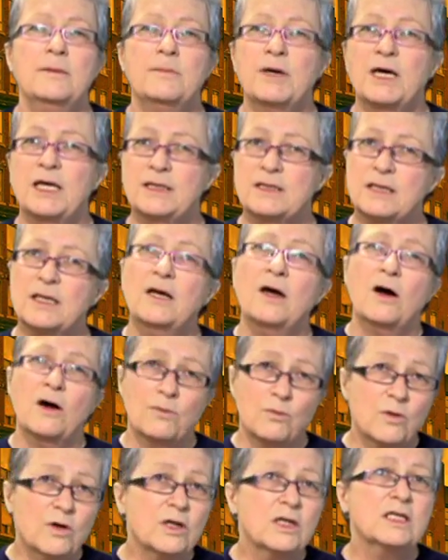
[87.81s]
But
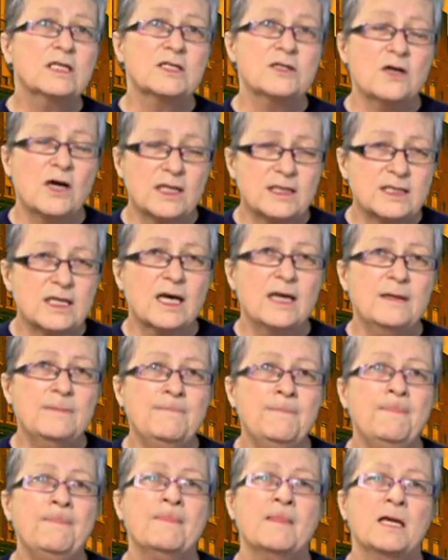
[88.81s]
our work is not done.